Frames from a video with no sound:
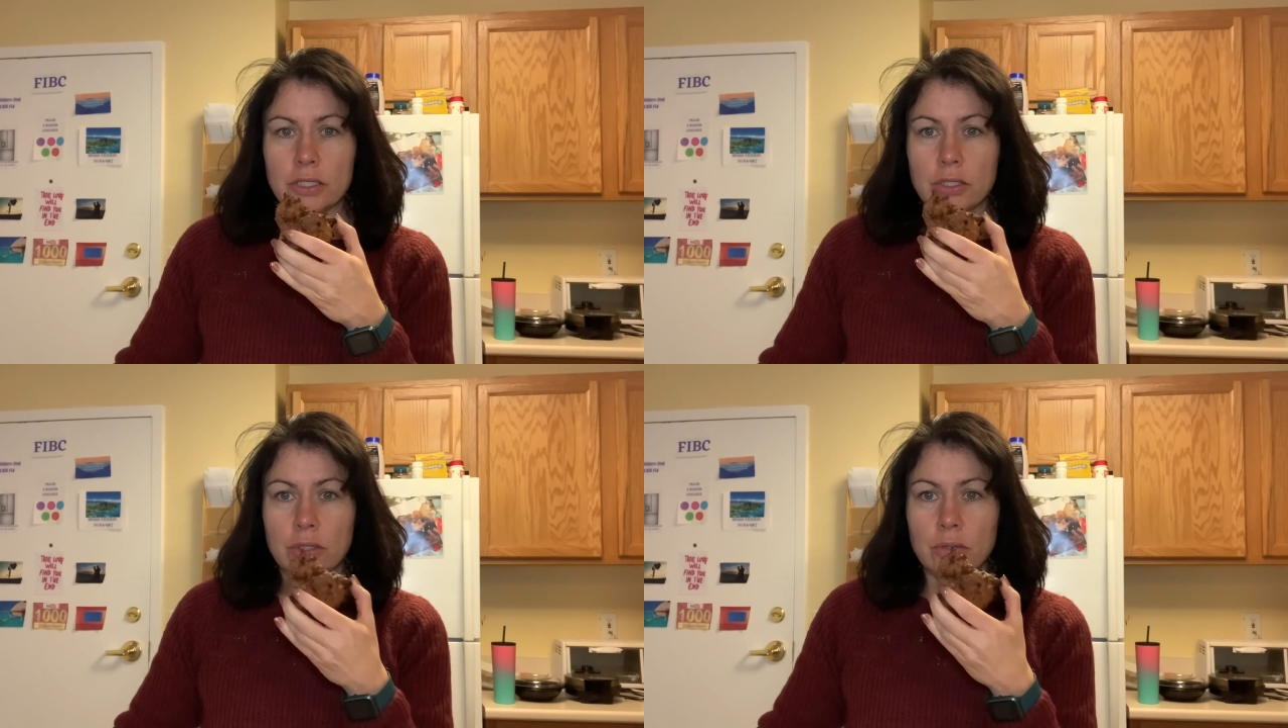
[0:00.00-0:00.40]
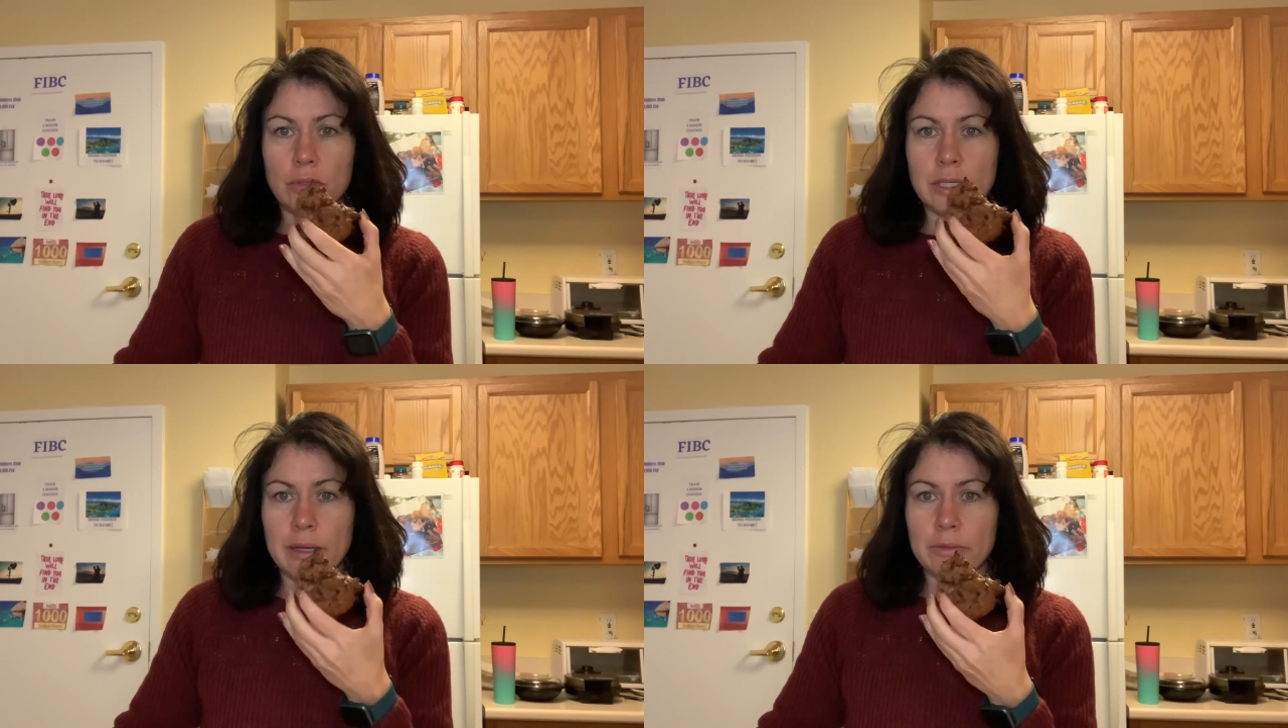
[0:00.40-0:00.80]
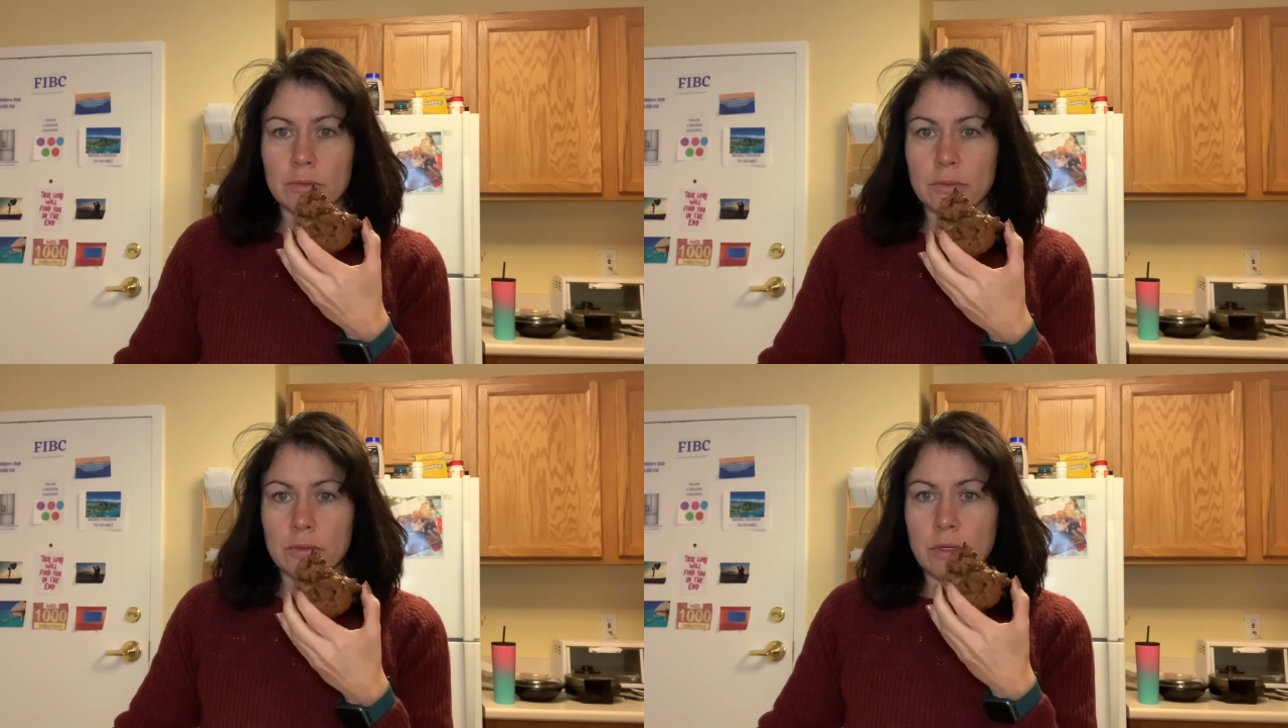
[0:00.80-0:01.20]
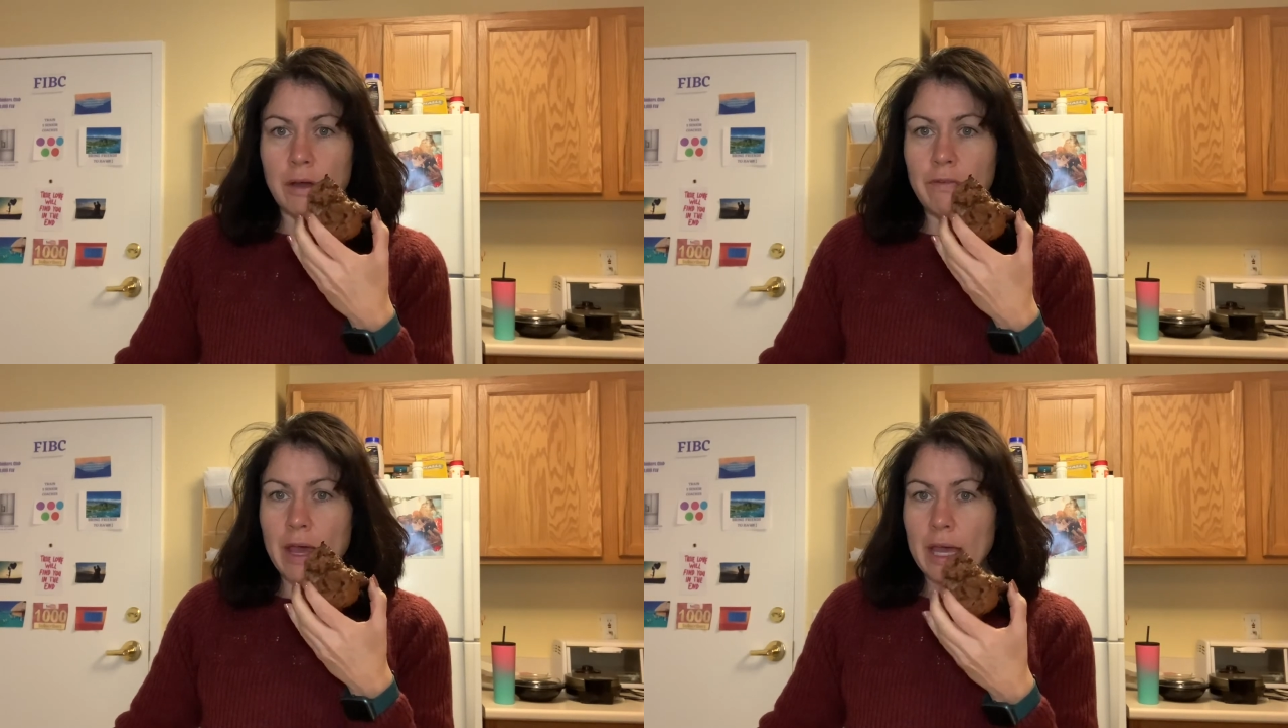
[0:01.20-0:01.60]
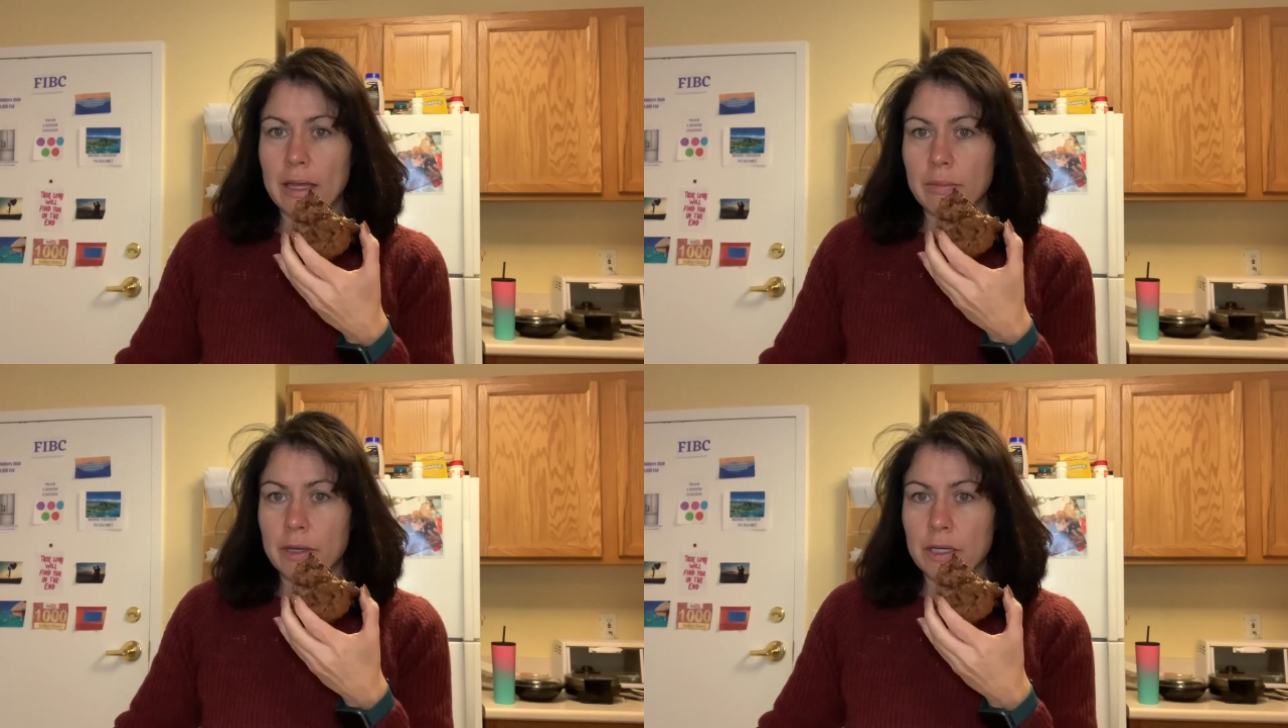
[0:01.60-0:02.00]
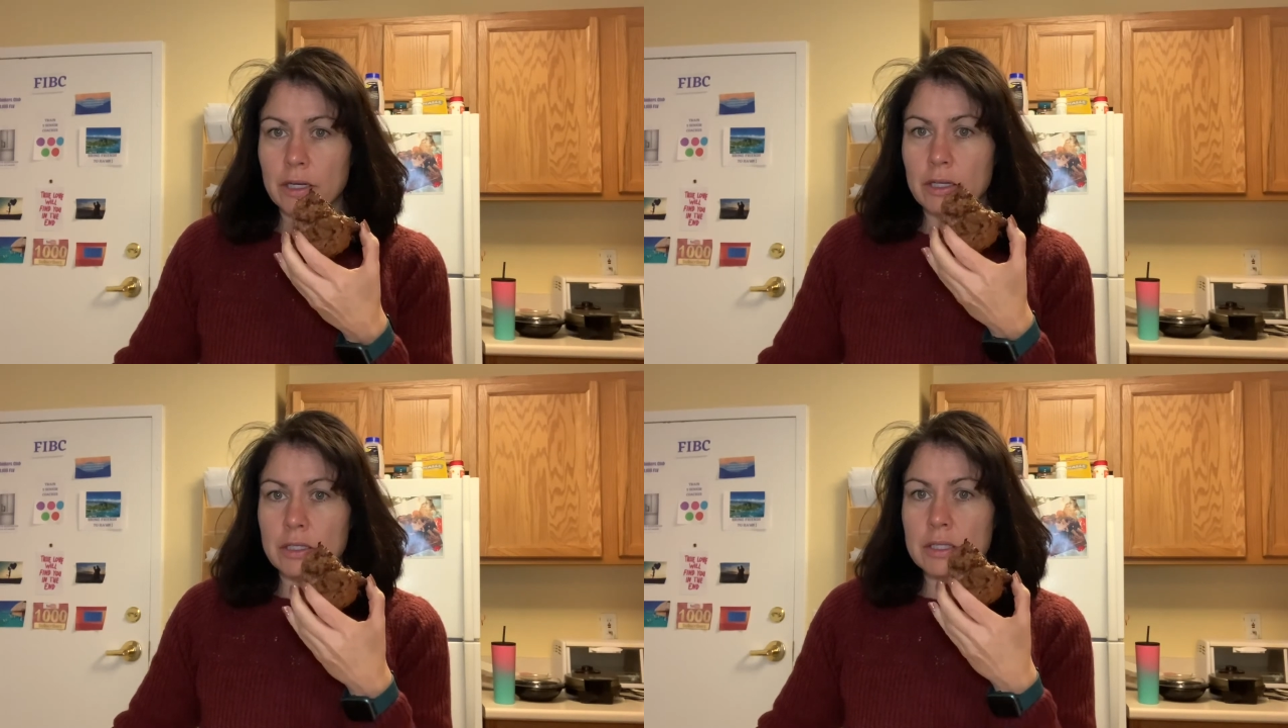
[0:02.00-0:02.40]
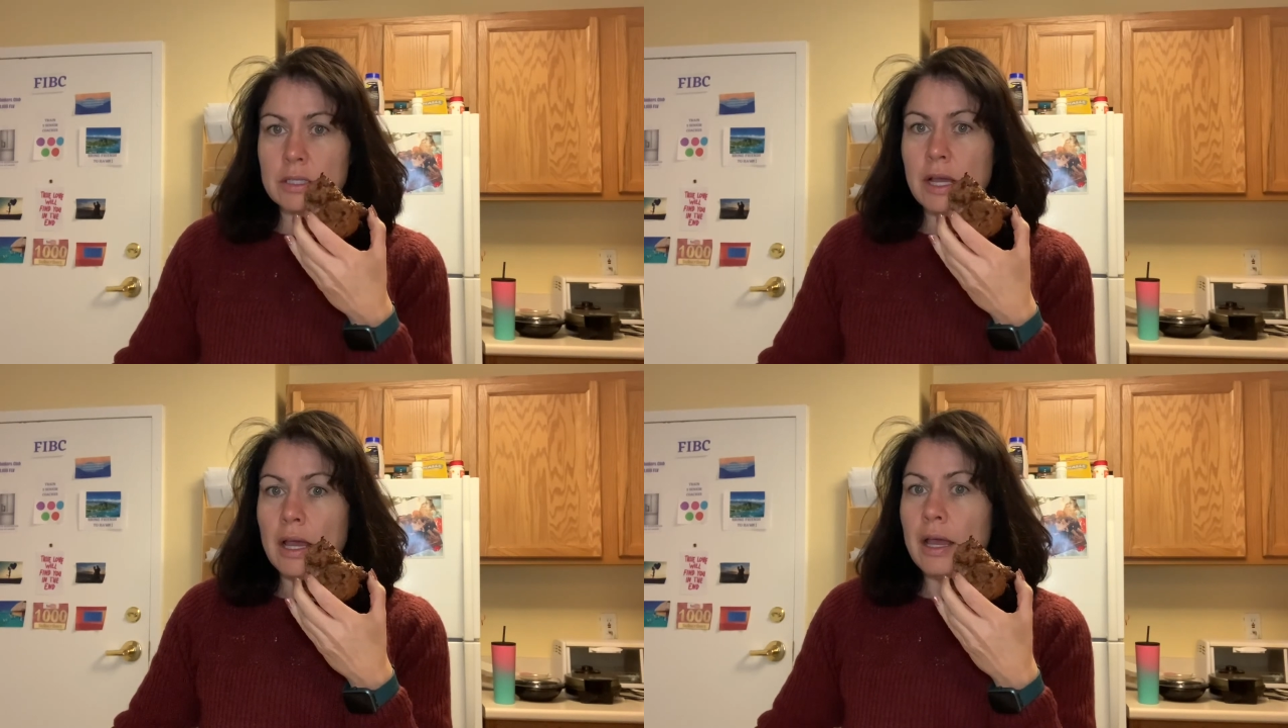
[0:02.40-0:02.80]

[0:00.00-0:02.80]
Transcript: two tablespoons of egg beaters